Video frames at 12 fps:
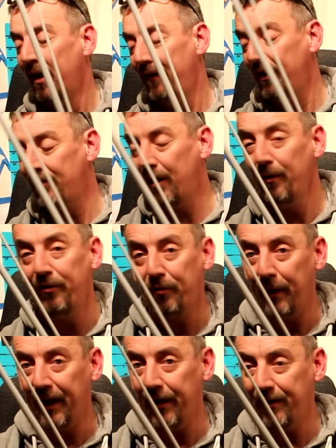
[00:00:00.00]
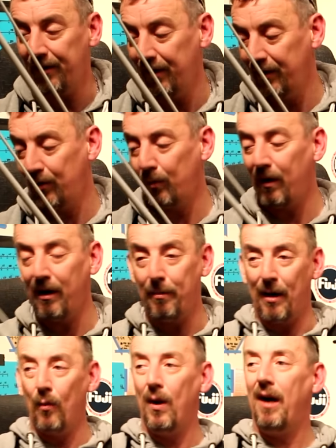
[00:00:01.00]
There's no spigot to worry
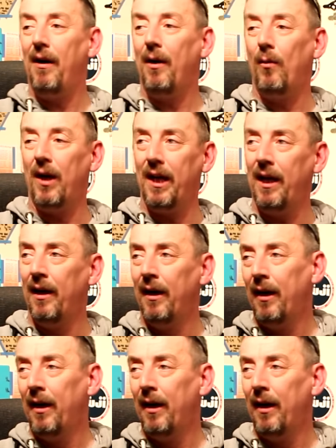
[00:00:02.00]
about wearing away.